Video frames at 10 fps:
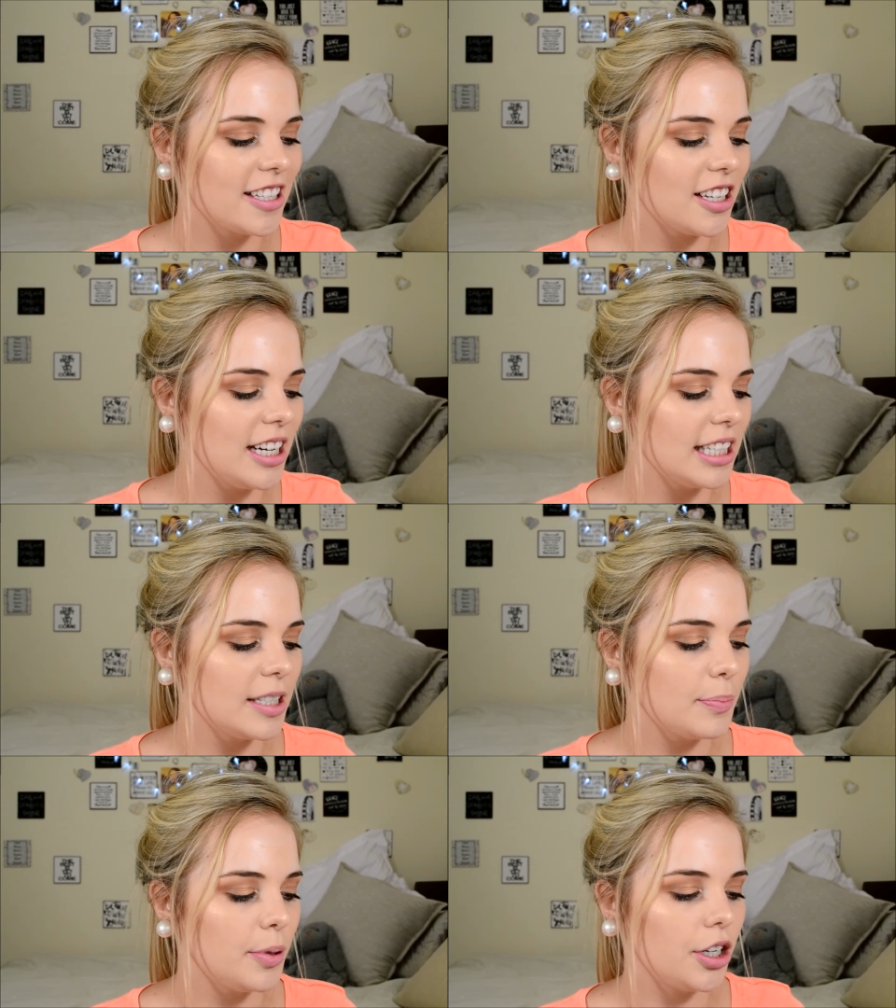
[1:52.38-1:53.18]
So
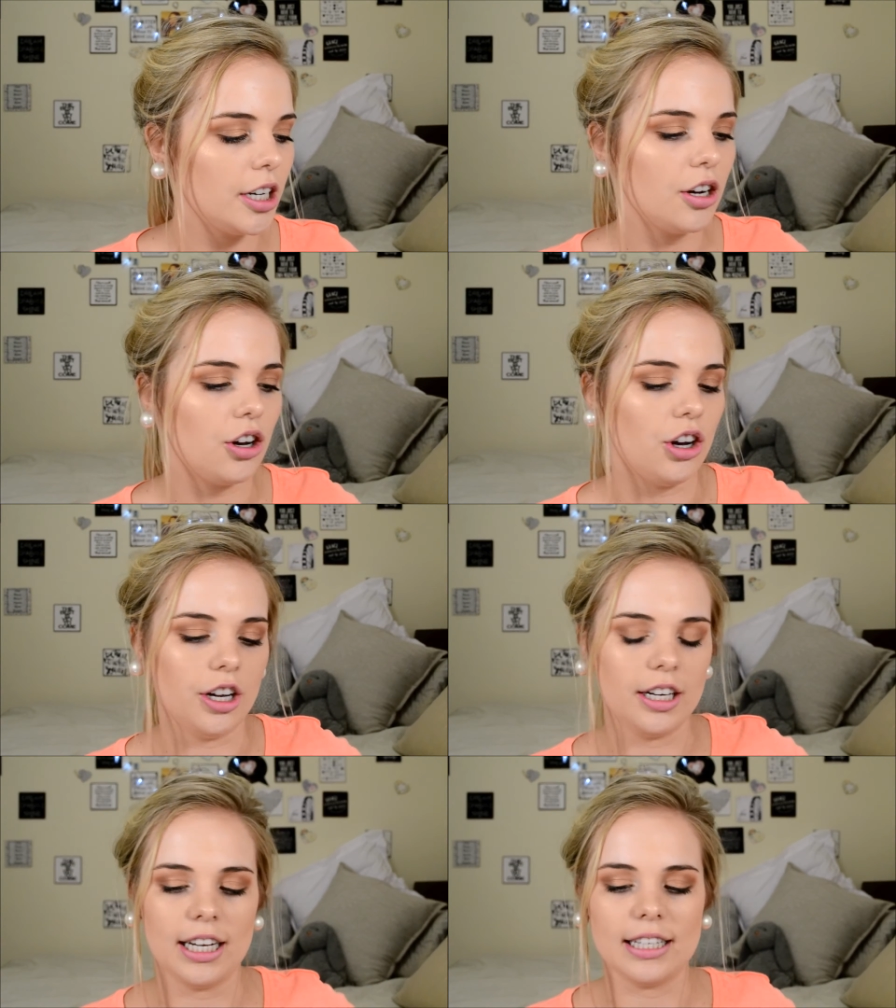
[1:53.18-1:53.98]
let's put it
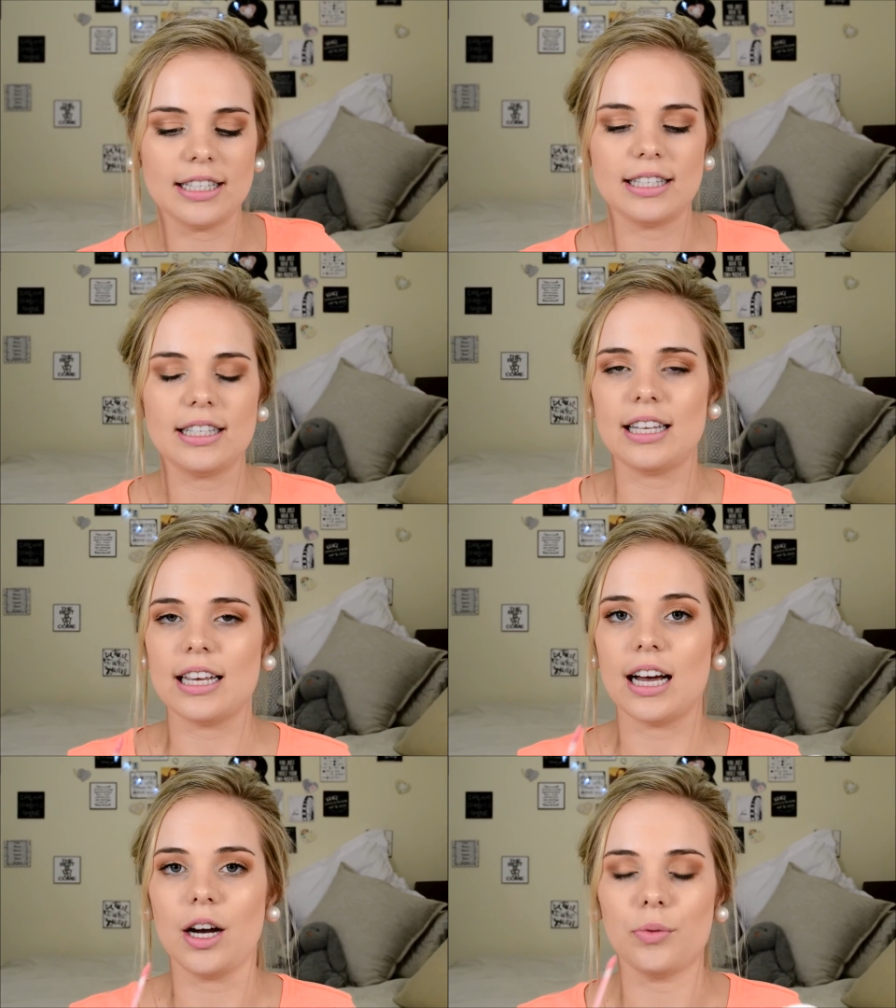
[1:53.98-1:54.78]
on and see
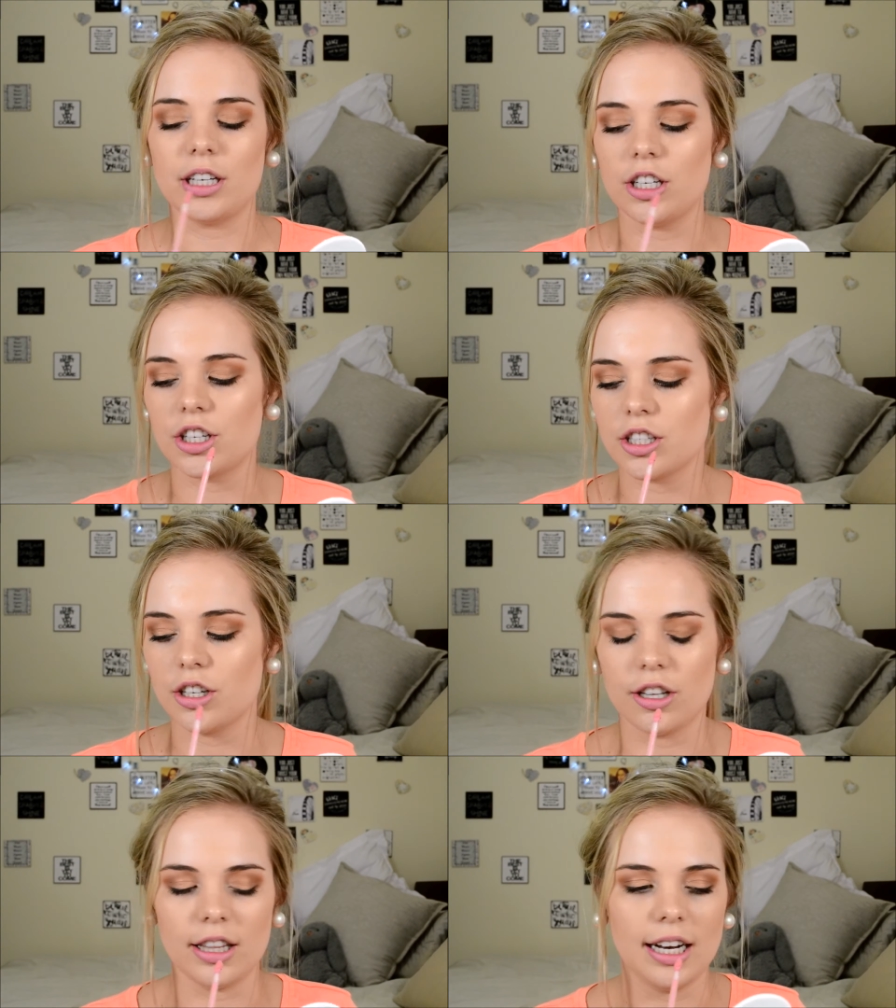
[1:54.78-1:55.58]
how it looks
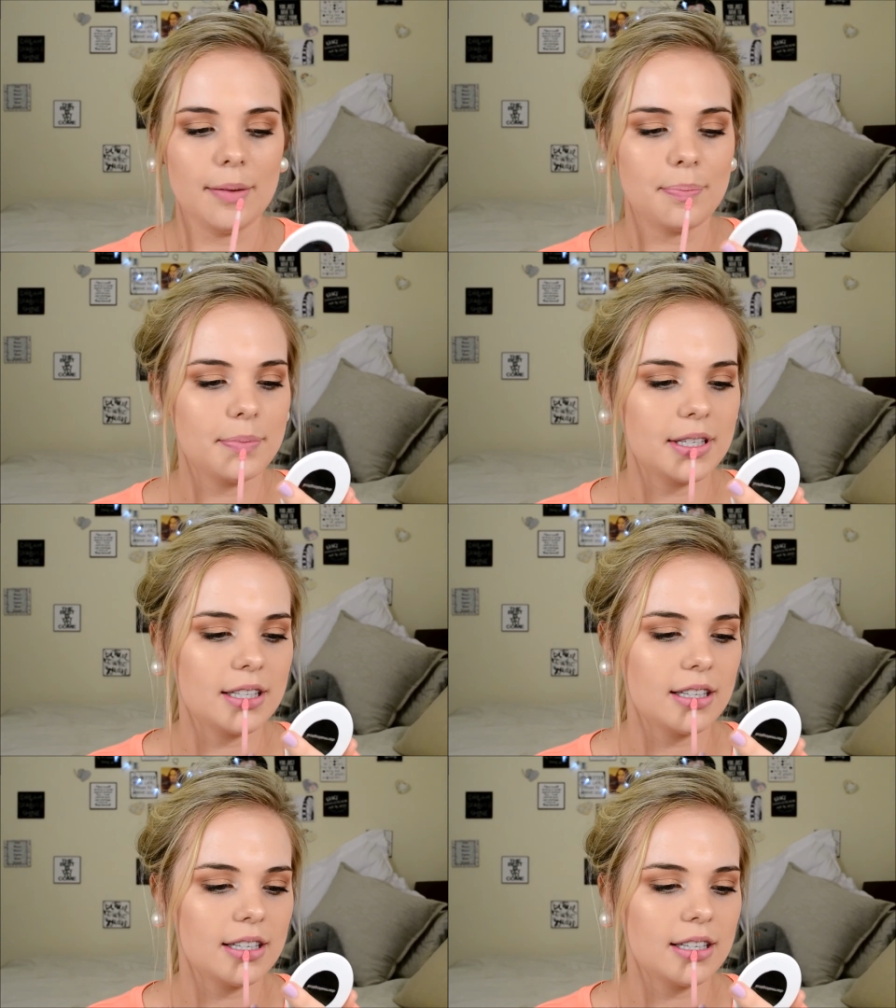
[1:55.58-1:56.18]
on the lips.